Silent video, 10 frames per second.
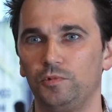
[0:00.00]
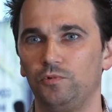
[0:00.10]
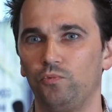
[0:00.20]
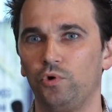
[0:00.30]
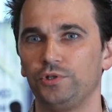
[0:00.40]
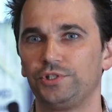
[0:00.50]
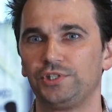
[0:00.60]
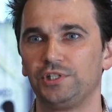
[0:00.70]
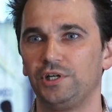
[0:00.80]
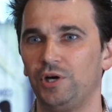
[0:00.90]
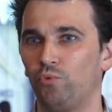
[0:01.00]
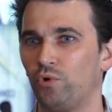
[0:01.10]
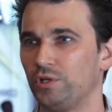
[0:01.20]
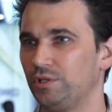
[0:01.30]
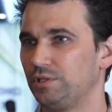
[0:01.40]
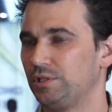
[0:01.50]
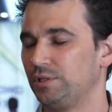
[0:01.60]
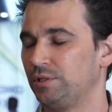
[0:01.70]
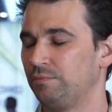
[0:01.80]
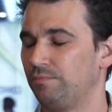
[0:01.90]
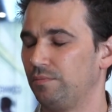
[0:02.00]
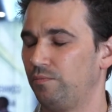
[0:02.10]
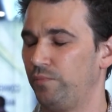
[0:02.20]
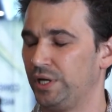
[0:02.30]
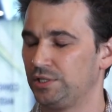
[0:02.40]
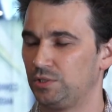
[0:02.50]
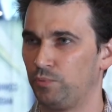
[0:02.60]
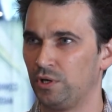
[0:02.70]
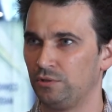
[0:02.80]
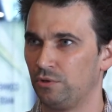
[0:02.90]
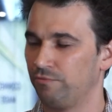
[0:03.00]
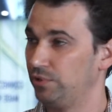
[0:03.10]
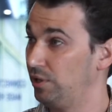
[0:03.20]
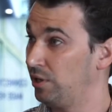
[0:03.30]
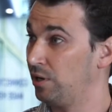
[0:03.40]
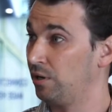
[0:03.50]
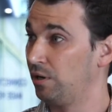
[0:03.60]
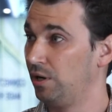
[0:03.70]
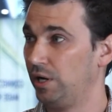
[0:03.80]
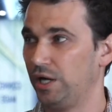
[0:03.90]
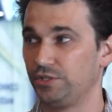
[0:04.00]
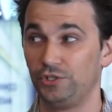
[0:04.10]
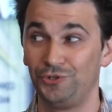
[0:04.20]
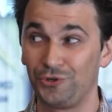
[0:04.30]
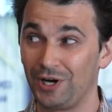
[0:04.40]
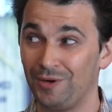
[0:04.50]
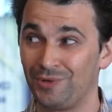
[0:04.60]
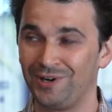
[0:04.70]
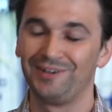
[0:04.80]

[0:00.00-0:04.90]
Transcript: was awarded Best Partner of the Year as a newcomer.